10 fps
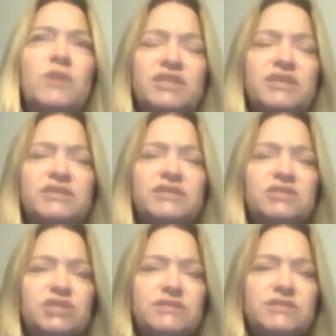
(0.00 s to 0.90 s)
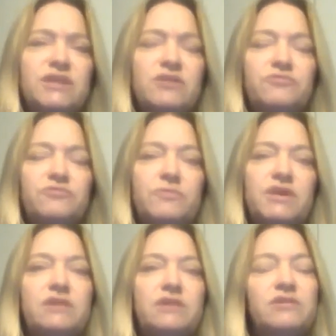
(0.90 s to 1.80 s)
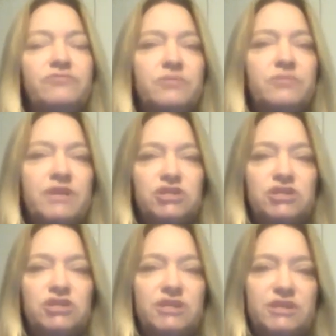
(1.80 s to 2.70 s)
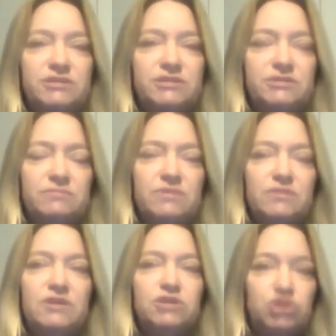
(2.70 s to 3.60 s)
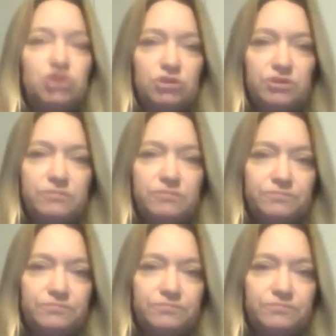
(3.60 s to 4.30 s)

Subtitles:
I think it's just, for me, inflammation is sugar.